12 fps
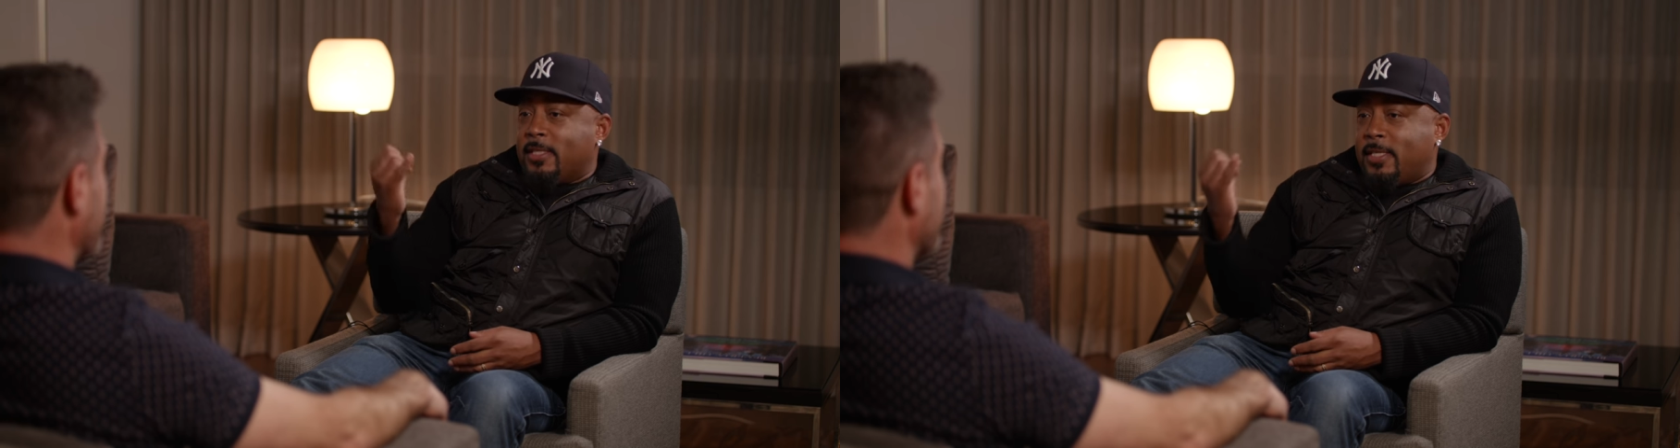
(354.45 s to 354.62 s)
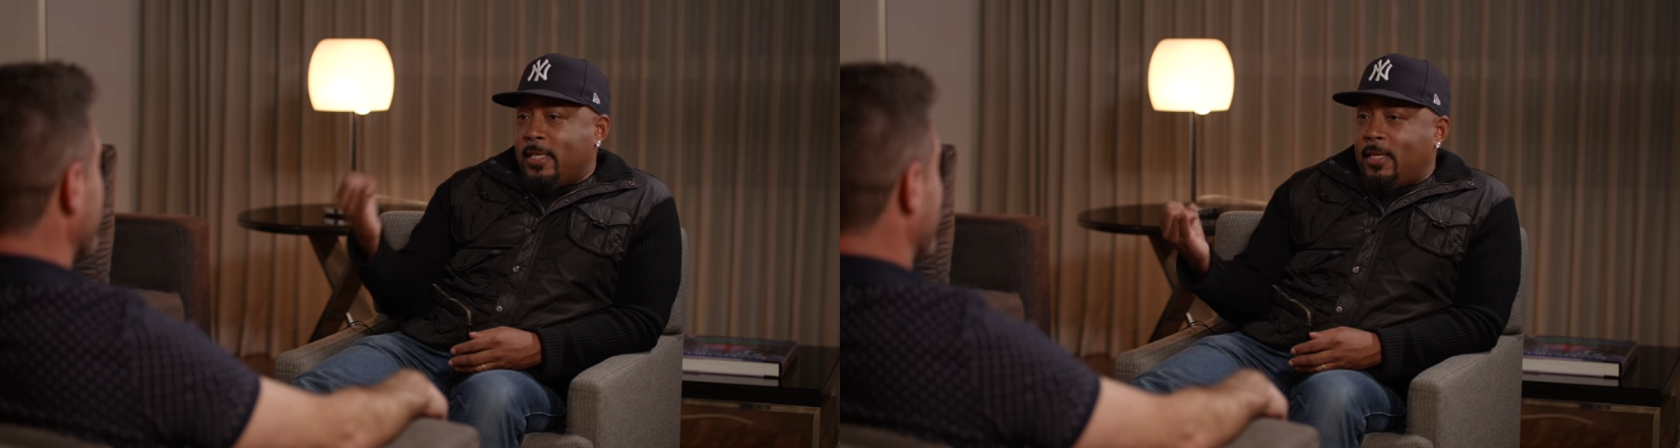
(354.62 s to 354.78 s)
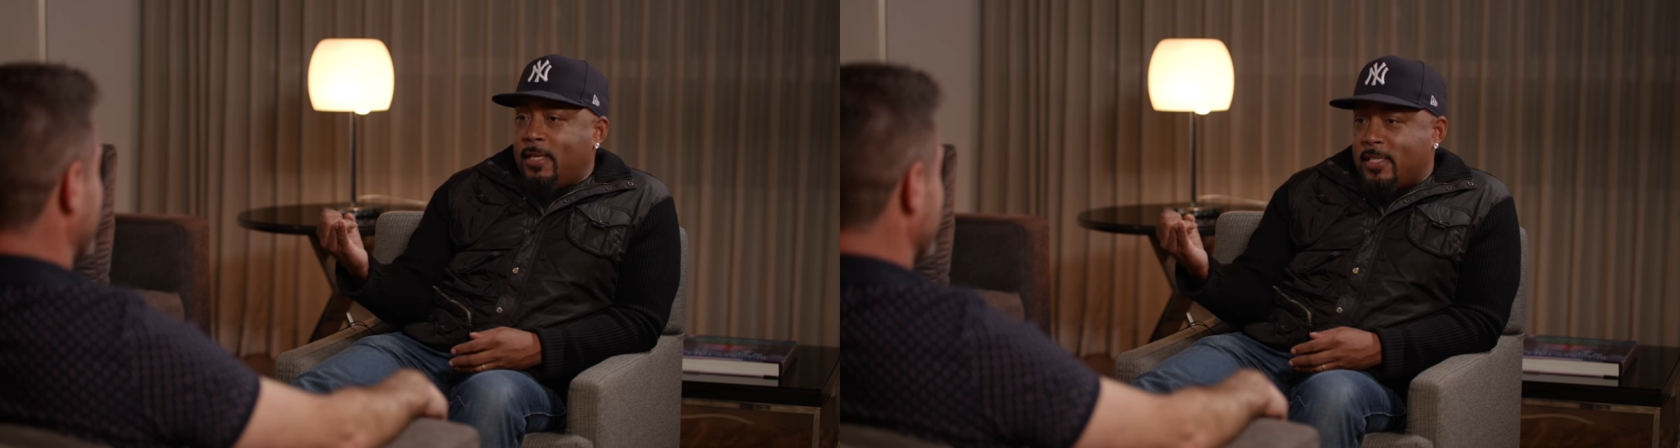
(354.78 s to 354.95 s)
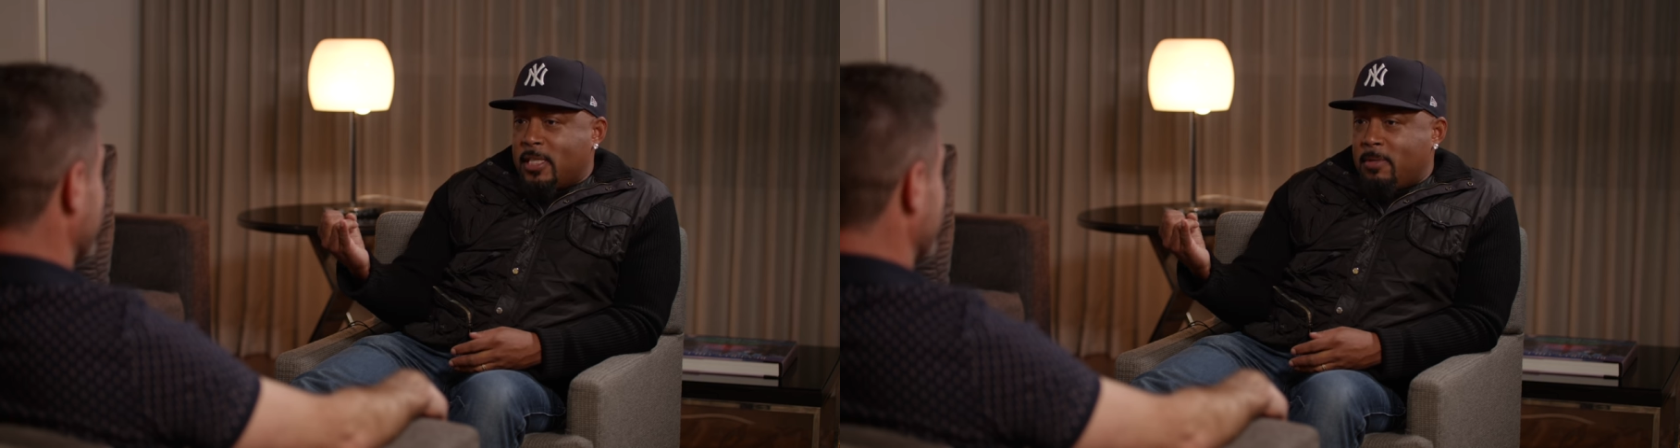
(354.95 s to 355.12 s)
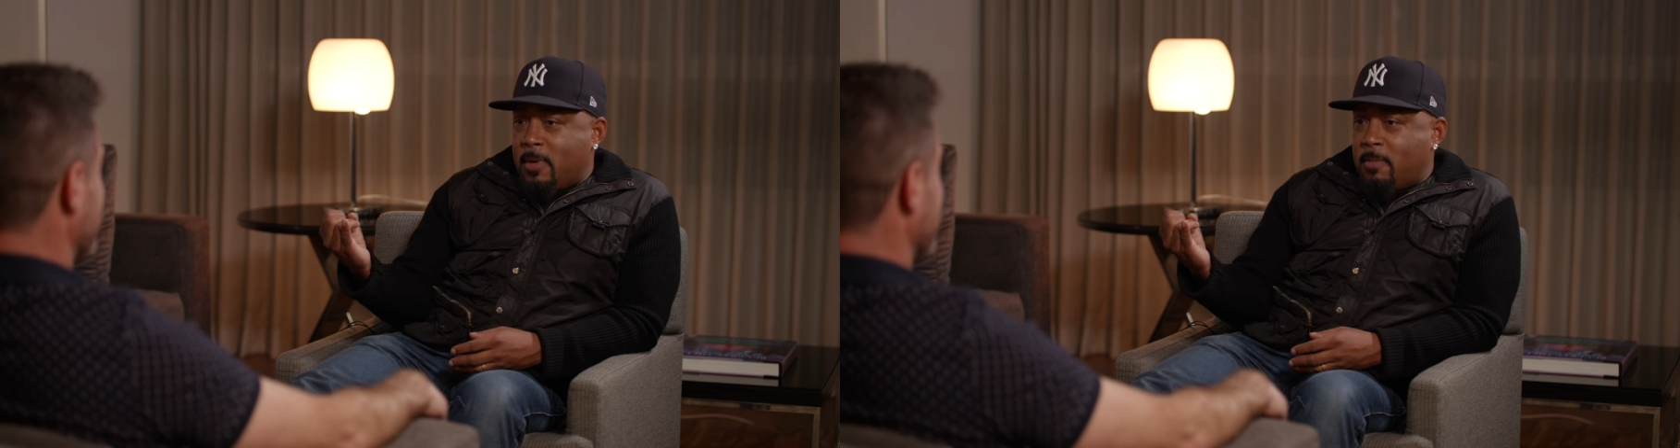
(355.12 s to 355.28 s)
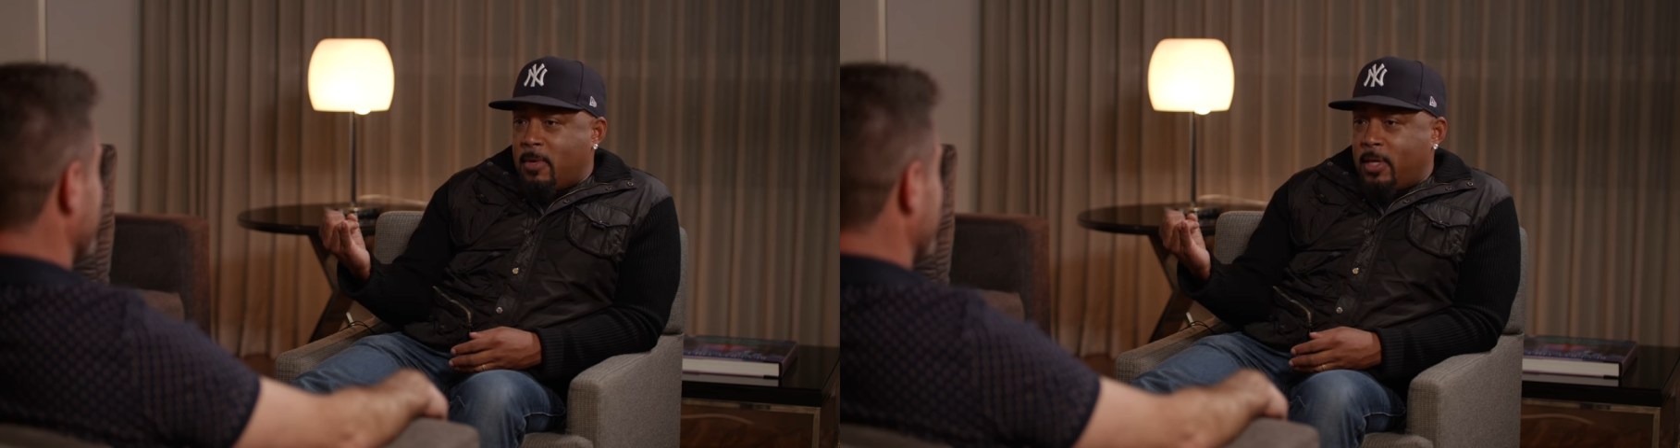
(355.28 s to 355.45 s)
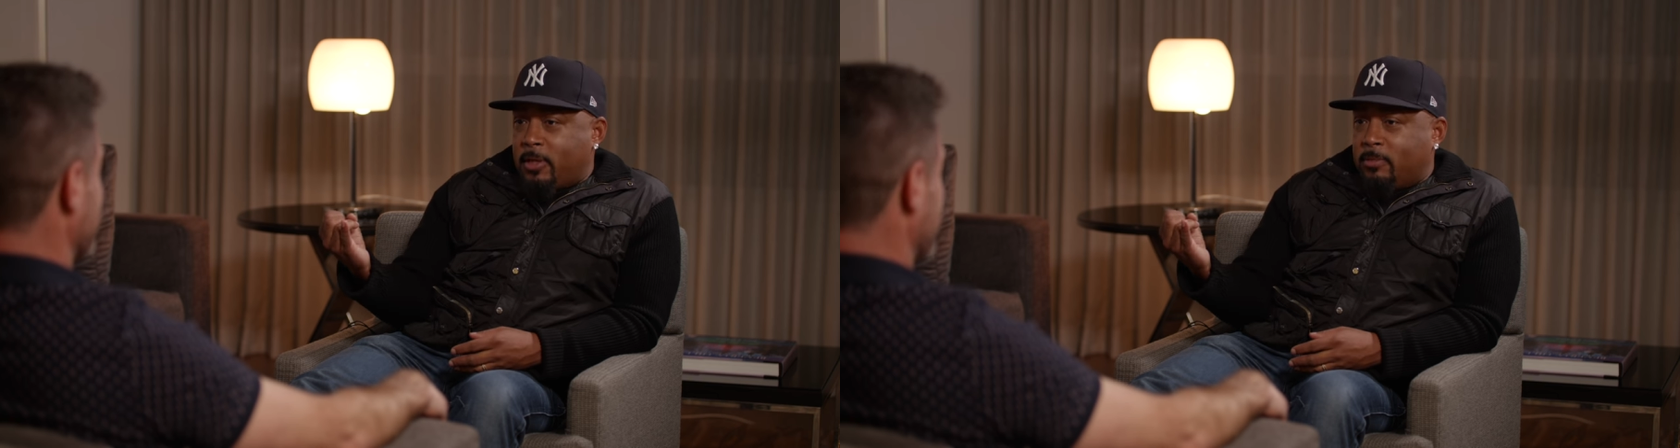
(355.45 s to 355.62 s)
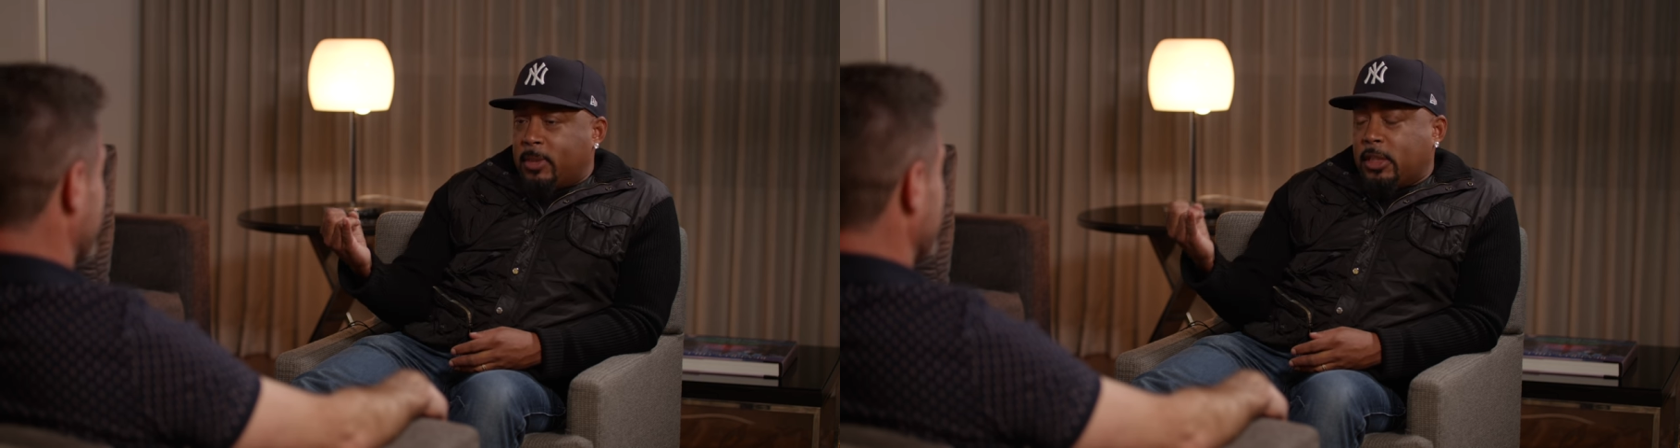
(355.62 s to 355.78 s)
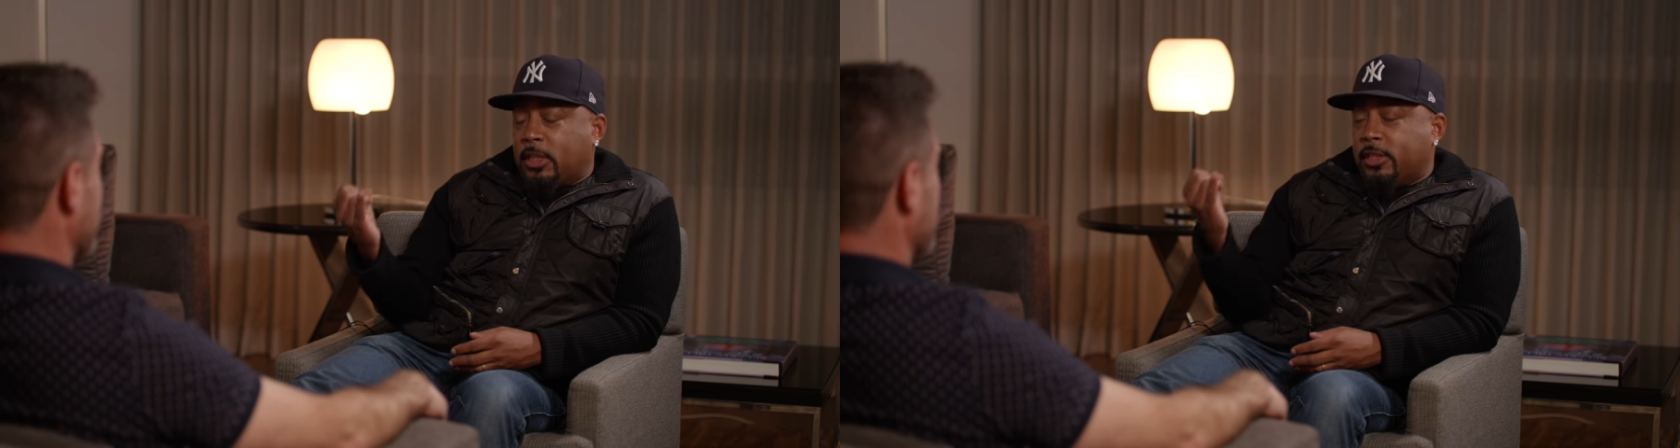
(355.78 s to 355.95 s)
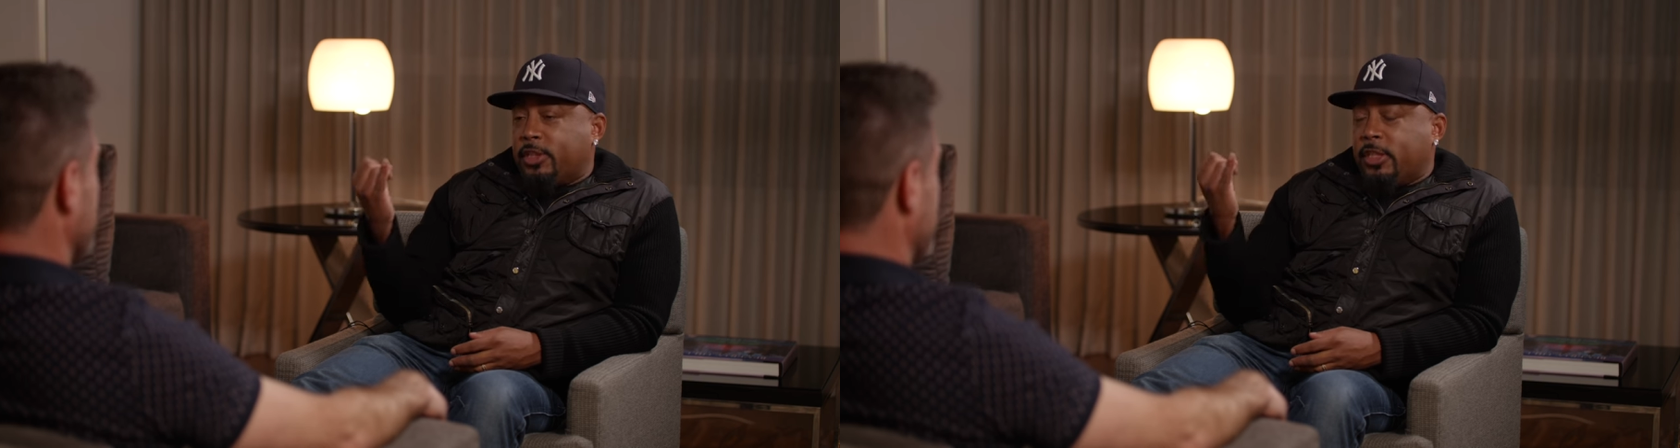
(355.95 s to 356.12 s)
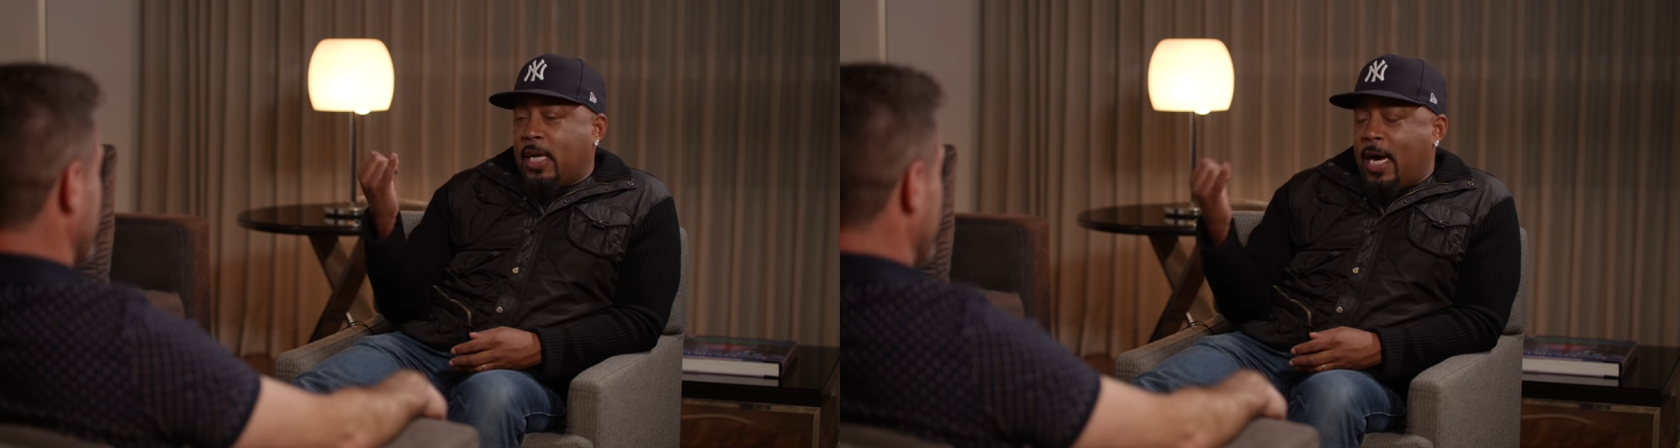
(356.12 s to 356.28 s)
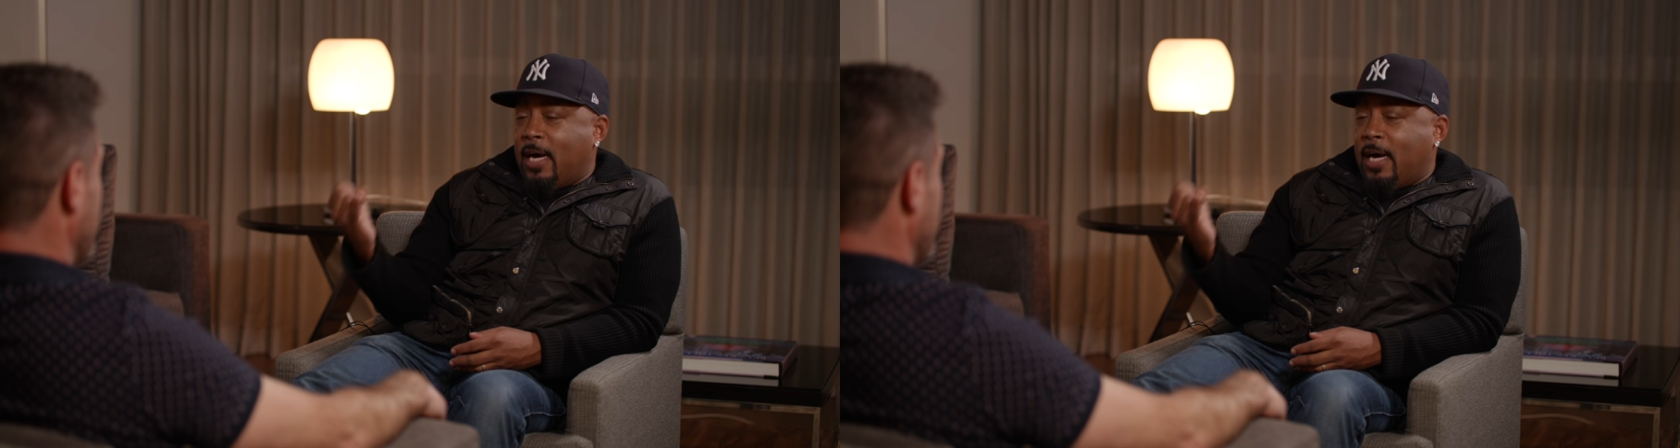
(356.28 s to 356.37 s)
didn't listen to my mother because she